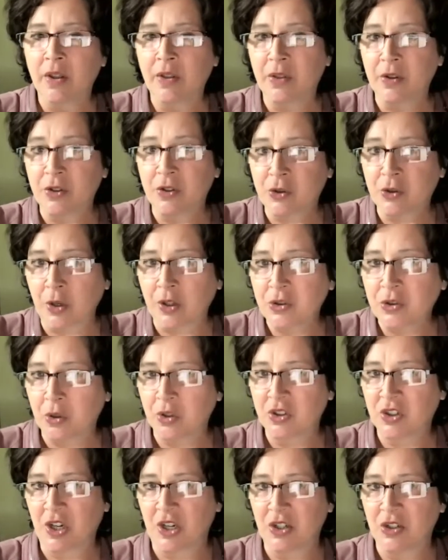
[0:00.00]
the
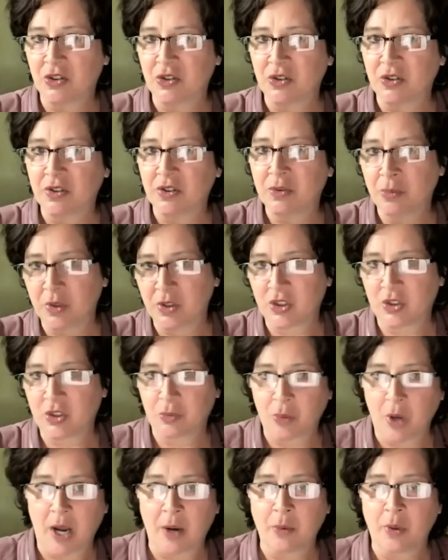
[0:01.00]
structural changes,
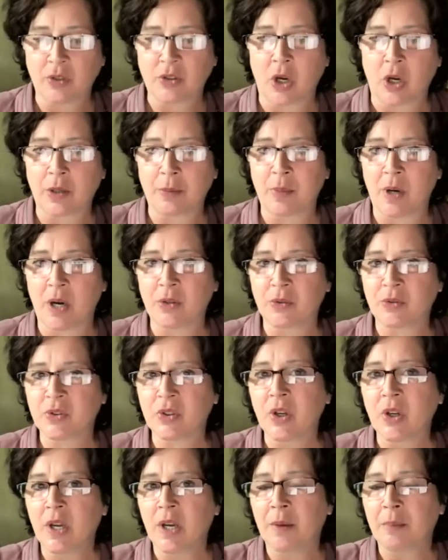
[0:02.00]
which I will talk
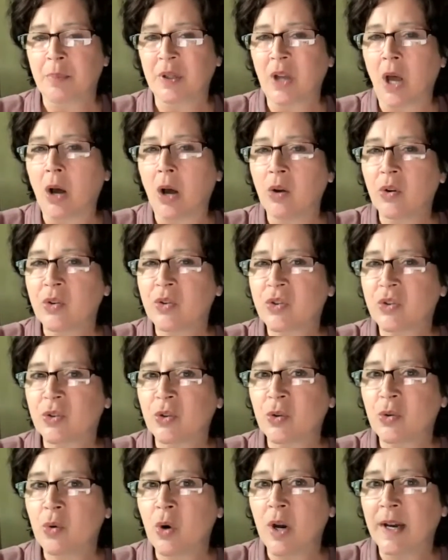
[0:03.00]
about, but
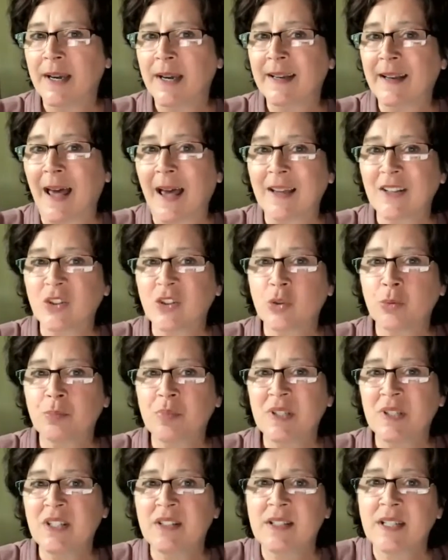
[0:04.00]
also it has to
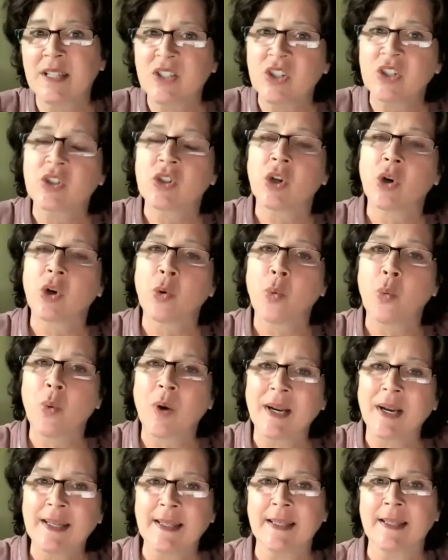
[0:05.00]
be digital
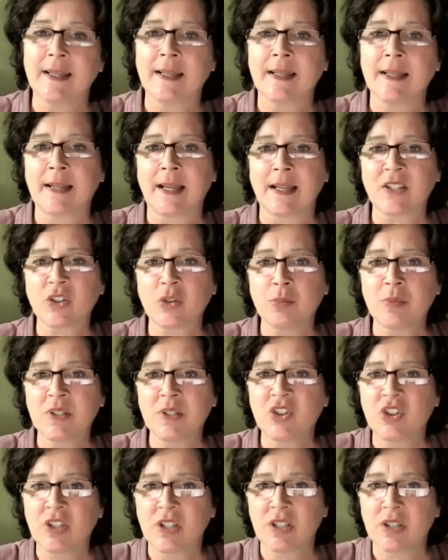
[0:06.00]
ready. It has to
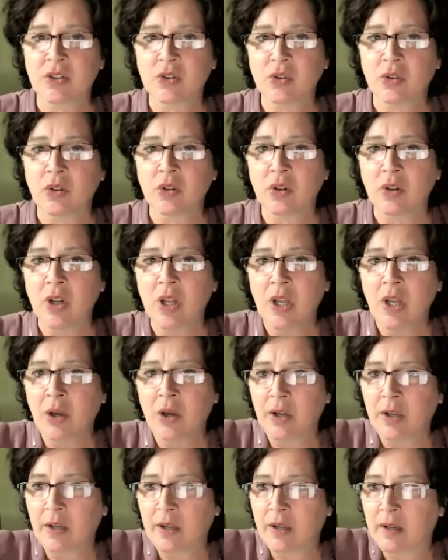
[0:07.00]
be digital,
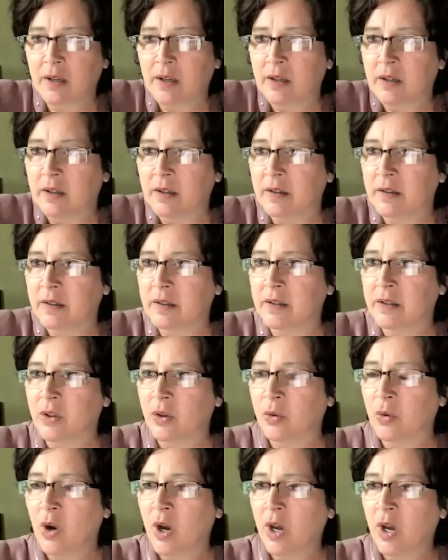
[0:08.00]

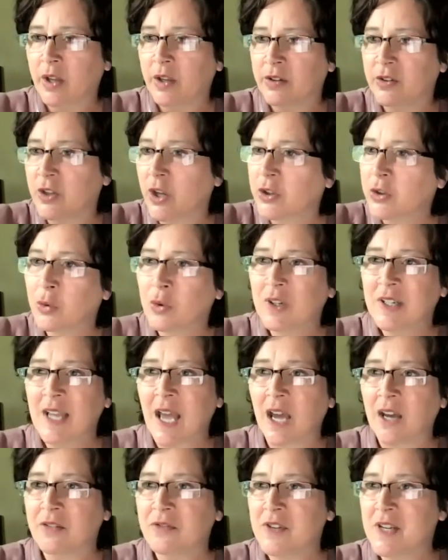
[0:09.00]
not only
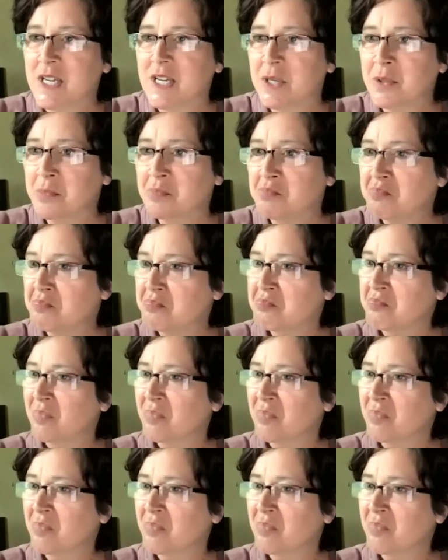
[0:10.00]
having,